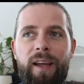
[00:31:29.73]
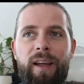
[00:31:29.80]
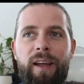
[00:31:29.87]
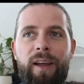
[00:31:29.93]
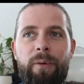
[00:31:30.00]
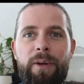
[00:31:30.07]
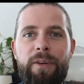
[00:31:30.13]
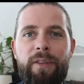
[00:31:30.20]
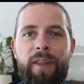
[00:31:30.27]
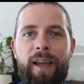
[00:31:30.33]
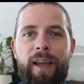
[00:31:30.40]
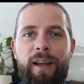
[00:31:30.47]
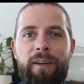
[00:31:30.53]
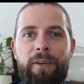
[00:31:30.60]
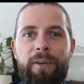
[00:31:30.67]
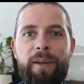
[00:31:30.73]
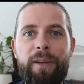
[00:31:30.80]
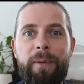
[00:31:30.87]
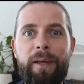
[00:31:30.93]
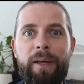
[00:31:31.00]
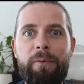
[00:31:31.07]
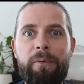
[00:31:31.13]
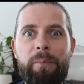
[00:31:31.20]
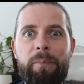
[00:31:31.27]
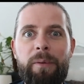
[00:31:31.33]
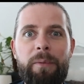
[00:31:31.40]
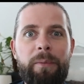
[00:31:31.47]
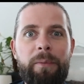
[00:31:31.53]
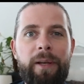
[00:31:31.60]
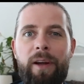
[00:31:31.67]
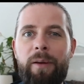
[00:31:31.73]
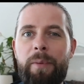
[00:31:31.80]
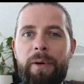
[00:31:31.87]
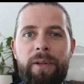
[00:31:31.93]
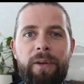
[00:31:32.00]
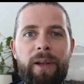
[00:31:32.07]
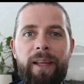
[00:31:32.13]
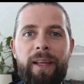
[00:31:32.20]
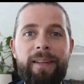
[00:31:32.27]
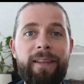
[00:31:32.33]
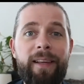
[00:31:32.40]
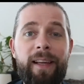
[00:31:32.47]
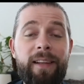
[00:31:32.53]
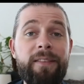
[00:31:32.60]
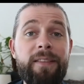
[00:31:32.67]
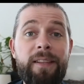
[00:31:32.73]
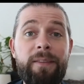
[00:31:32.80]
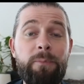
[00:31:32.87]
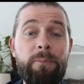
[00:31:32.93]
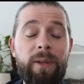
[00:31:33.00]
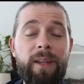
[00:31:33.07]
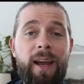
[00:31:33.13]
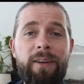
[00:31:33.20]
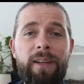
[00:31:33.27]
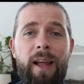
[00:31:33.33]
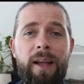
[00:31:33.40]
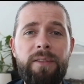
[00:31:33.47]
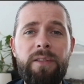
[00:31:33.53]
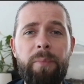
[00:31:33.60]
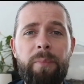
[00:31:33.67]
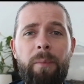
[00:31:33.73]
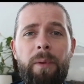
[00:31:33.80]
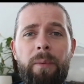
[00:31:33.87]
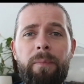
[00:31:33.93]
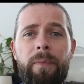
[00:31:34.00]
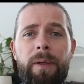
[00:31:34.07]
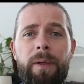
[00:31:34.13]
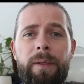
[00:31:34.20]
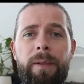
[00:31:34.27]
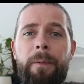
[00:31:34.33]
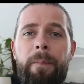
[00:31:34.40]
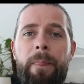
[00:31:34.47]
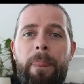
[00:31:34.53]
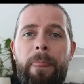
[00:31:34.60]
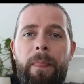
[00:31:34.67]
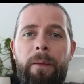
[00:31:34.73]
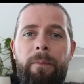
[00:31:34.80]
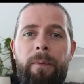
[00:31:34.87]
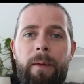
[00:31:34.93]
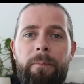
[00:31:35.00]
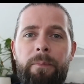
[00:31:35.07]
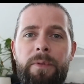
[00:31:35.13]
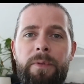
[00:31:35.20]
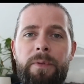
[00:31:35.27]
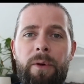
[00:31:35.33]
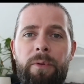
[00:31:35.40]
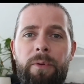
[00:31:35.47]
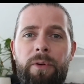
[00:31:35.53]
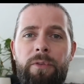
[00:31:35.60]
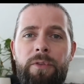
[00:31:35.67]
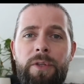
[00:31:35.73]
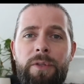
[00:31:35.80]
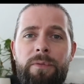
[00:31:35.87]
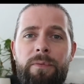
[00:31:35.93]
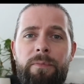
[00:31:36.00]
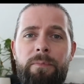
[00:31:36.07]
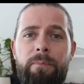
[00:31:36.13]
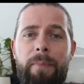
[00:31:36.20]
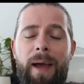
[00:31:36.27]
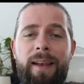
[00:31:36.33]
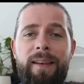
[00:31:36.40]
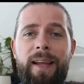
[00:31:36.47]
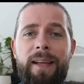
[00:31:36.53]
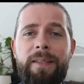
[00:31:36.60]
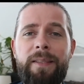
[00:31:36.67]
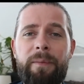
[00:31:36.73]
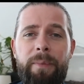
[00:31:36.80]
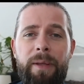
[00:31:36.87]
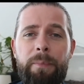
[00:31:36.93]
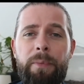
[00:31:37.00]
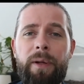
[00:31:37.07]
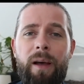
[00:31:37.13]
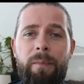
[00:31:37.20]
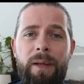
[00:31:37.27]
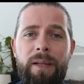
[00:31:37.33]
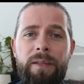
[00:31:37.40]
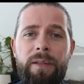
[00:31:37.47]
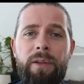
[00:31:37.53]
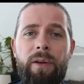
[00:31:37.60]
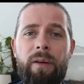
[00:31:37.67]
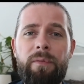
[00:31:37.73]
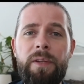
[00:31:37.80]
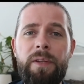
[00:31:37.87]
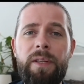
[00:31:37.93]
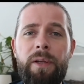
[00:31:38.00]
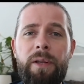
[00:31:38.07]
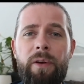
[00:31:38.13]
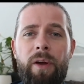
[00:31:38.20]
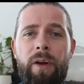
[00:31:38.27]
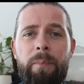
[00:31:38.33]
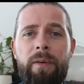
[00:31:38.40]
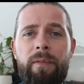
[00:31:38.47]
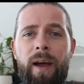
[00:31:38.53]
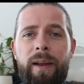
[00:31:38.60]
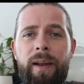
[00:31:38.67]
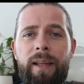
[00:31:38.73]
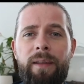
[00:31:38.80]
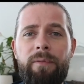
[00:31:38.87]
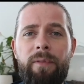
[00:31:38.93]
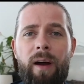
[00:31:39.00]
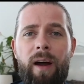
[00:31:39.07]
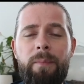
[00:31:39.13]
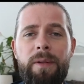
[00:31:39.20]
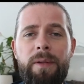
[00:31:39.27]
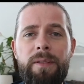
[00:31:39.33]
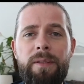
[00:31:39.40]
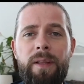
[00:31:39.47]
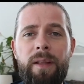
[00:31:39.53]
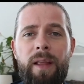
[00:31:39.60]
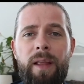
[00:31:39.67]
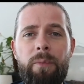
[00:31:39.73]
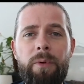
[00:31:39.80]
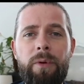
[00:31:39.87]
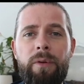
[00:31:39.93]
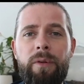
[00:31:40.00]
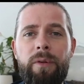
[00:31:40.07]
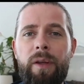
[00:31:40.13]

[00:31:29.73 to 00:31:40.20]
At which they kind of look at me and go, well, probably nobody, Ollie. And I said, well, therein lies the problem, right? So you're just mandating that people come into the office, and you're not providing environments that they would,